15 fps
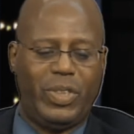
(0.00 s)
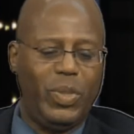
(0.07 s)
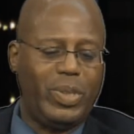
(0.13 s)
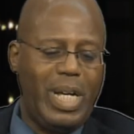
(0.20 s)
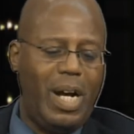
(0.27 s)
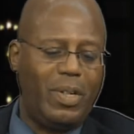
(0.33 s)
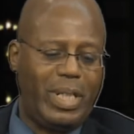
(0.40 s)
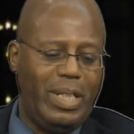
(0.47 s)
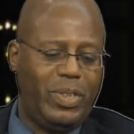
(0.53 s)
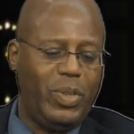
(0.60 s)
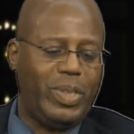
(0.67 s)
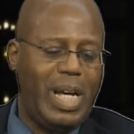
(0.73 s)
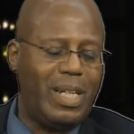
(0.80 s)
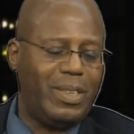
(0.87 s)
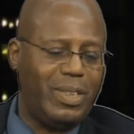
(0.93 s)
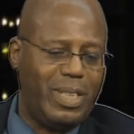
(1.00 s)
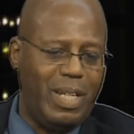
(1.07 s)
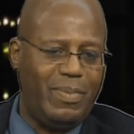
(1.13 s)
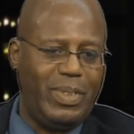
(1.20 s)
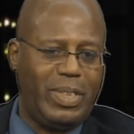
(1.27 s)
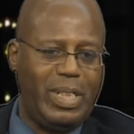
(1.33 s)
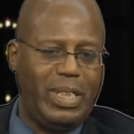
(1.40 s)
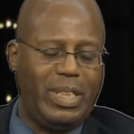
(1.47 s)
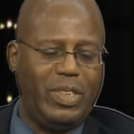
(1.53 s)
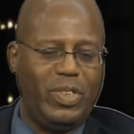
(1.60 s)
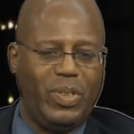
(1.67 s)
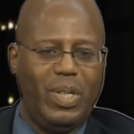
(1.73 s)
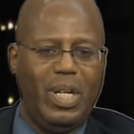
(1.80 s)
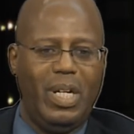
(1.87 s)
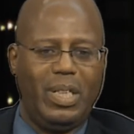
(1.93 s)
2017, could
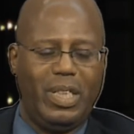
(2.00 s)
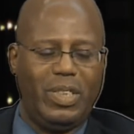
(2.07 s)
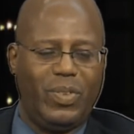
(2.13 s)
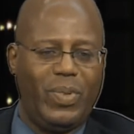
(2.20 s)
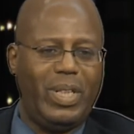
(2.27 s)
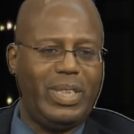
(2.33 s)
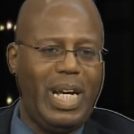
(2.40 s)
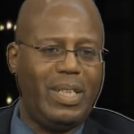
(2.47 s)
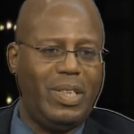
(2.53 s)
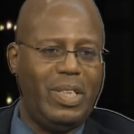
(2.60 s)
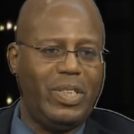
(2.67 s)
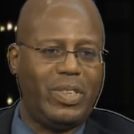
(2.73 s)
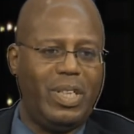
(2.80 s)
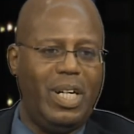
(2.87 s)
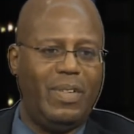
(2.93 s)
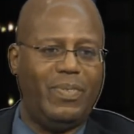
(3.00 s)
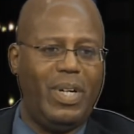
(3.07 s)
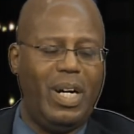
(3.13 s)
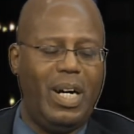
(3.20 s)
you run down a list of